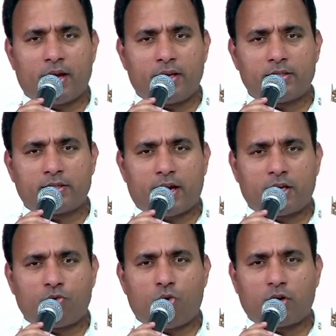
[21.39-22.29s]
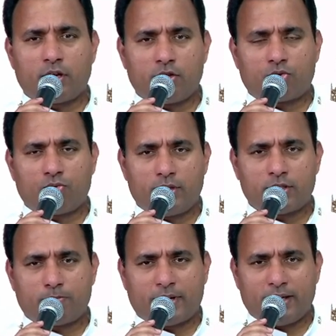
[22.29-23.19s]
and he started walking through
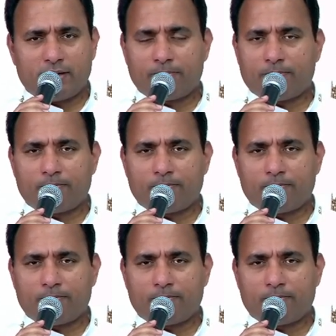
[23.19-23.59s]
the spring,